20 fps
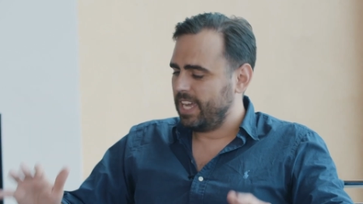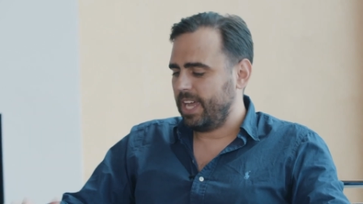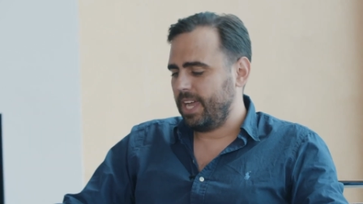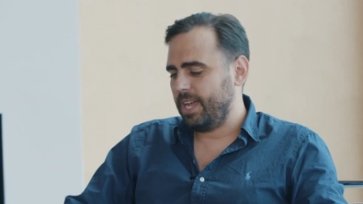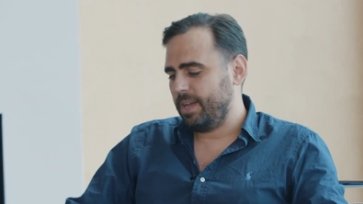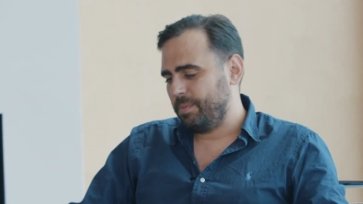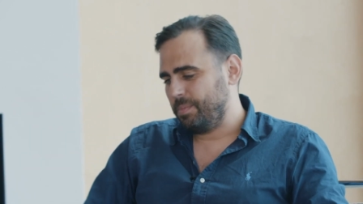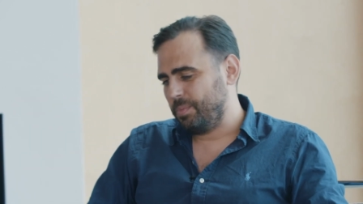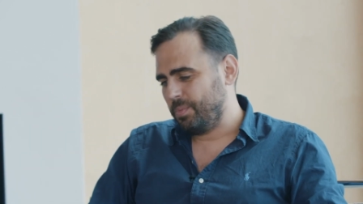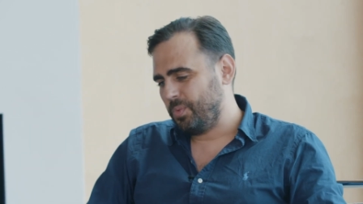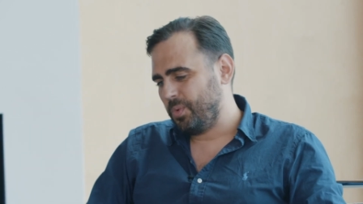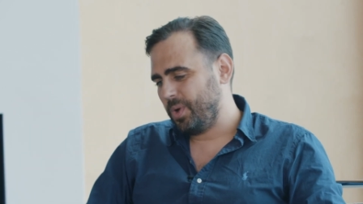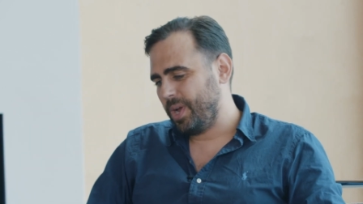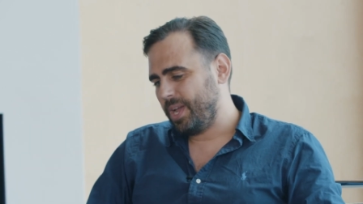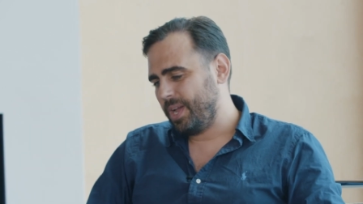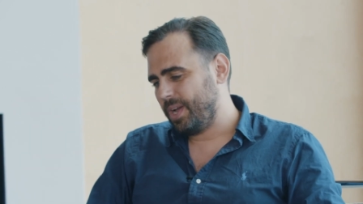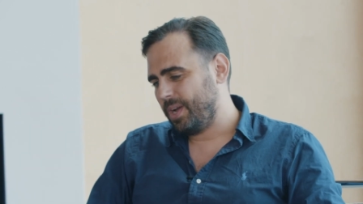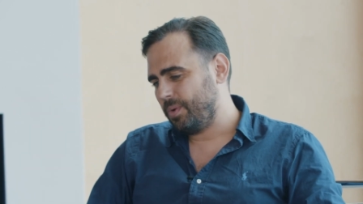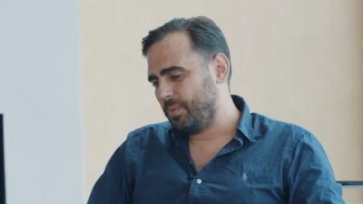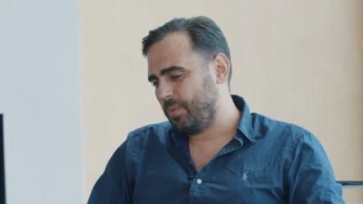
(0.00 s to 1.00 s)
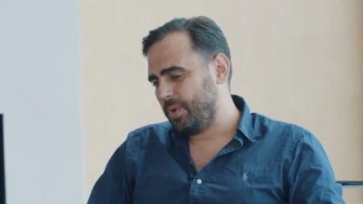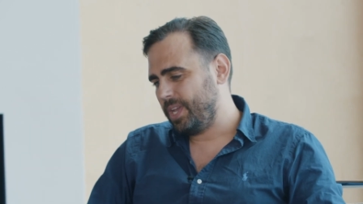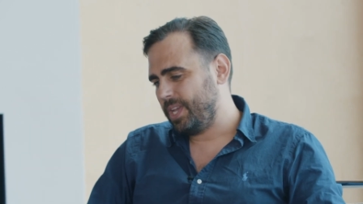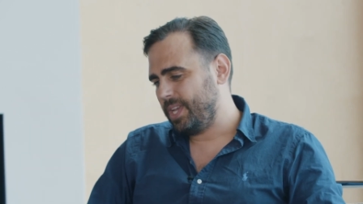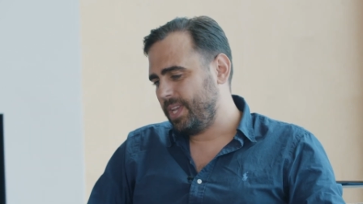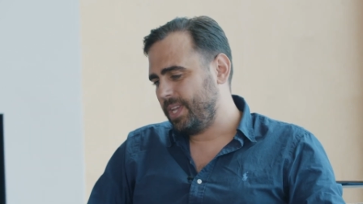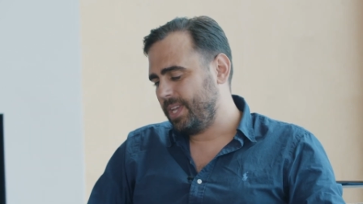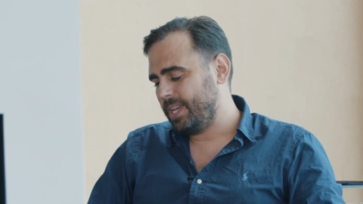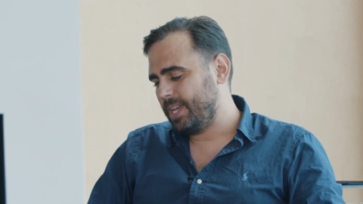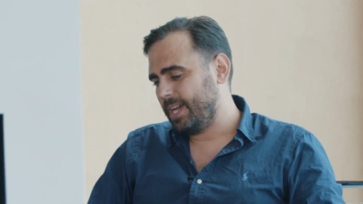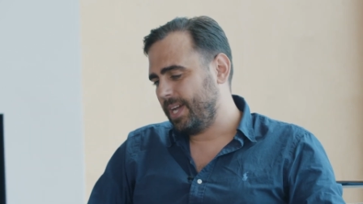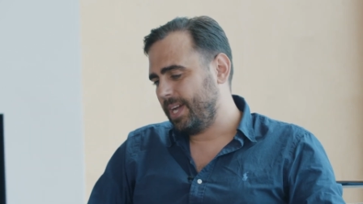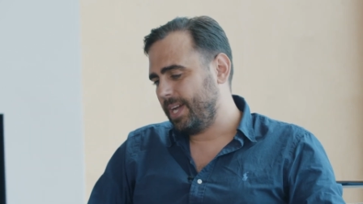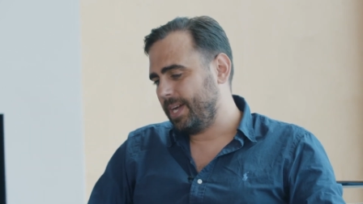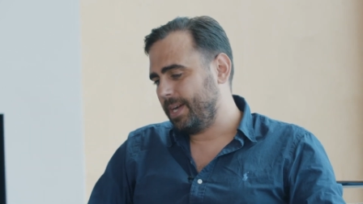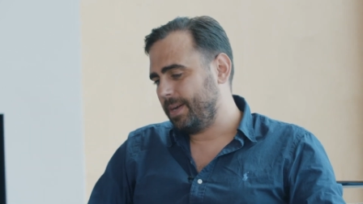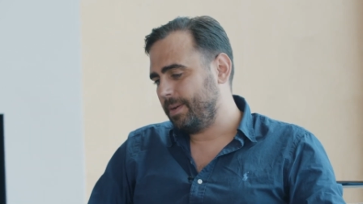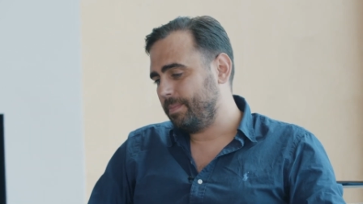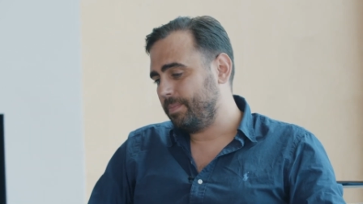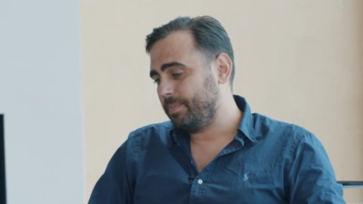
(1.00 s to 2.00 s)
um, where we
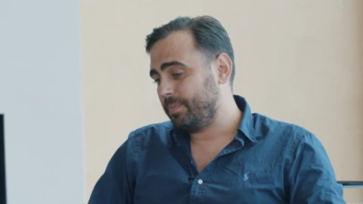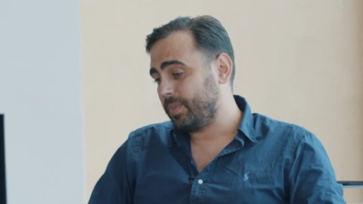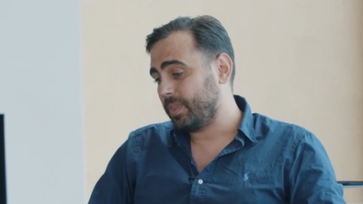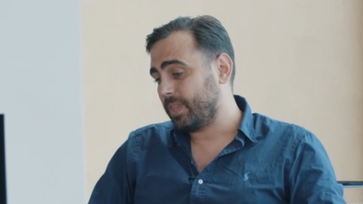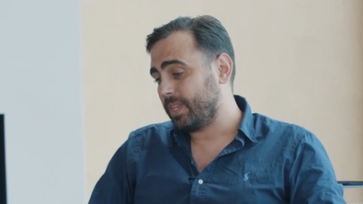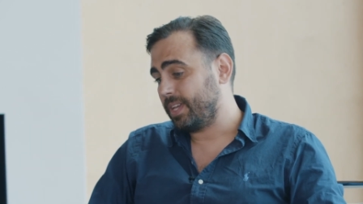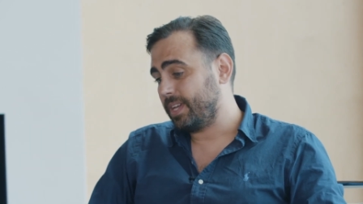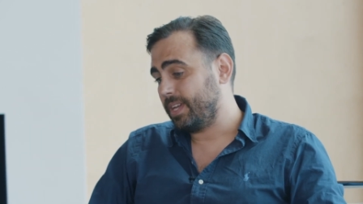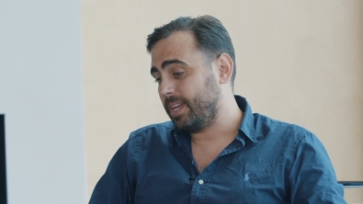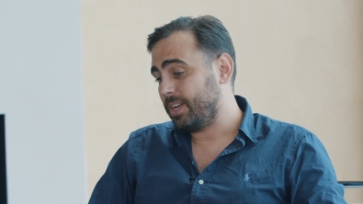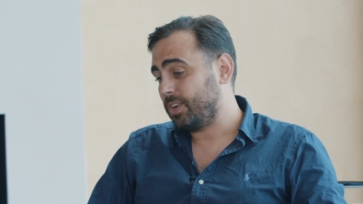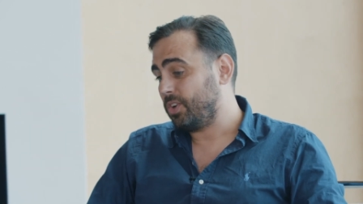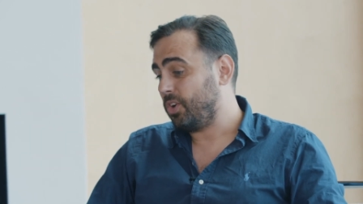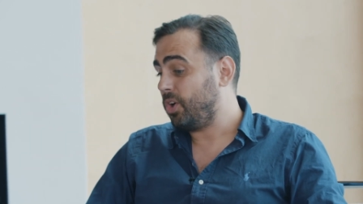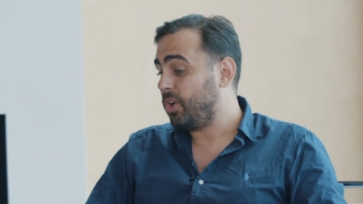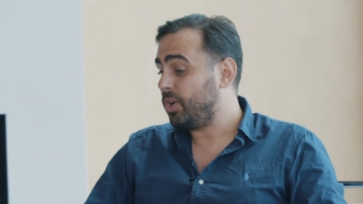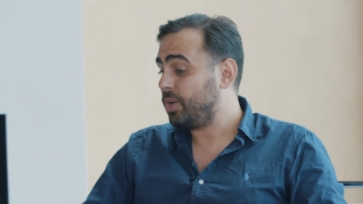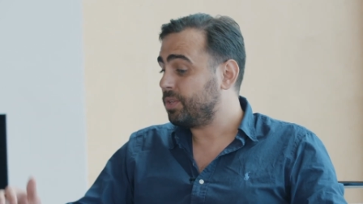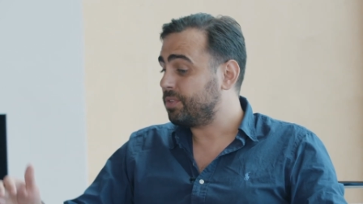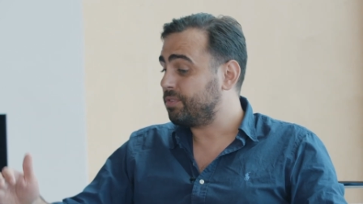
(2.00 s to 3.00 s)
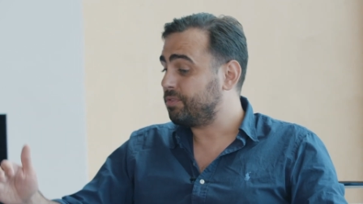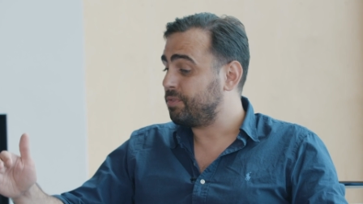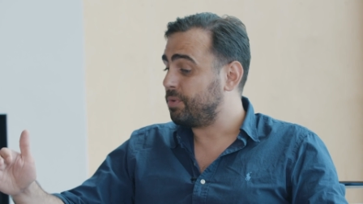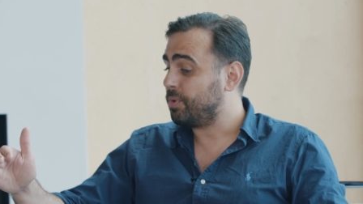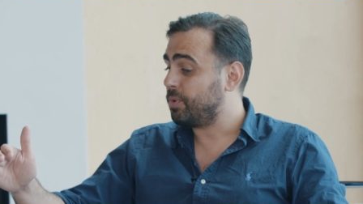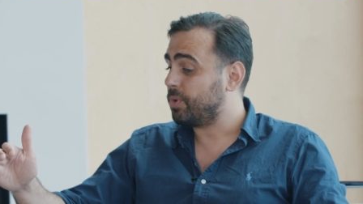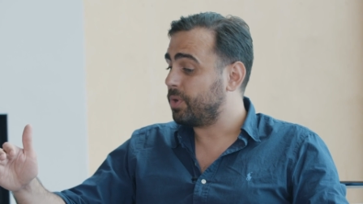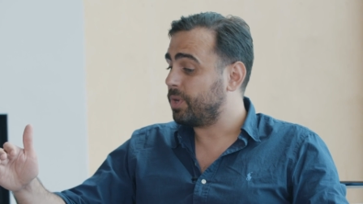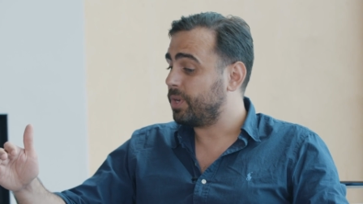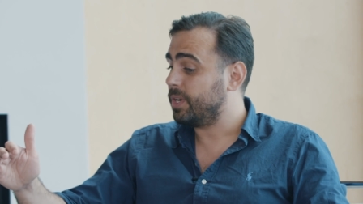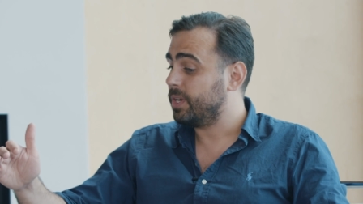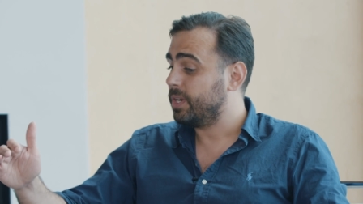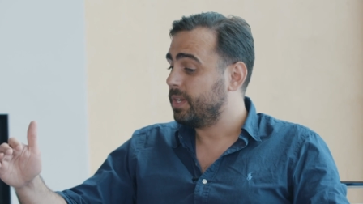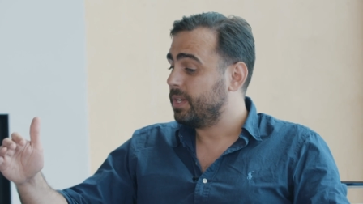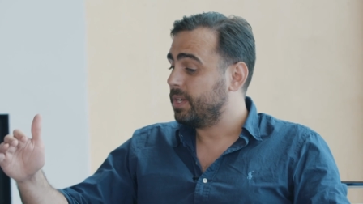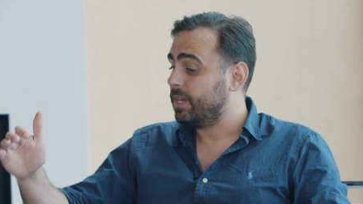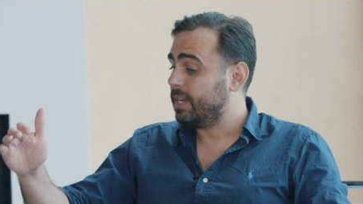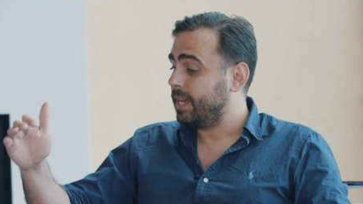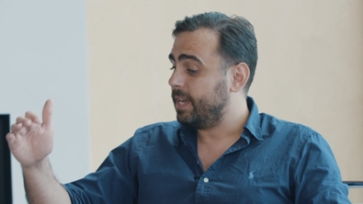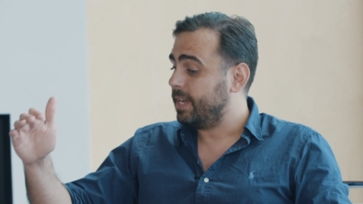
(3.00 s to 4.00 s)
um, uh, called for
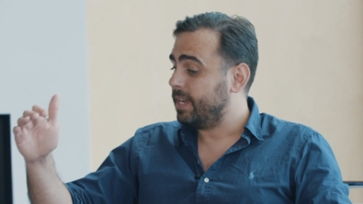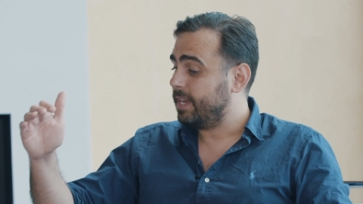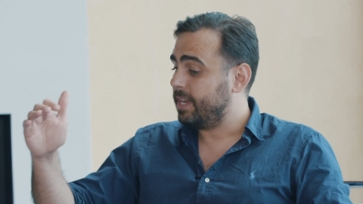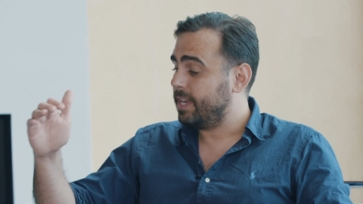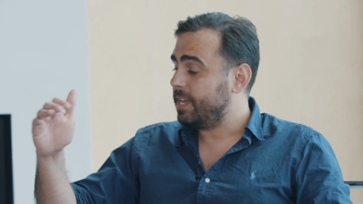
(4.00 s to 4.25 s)
uh,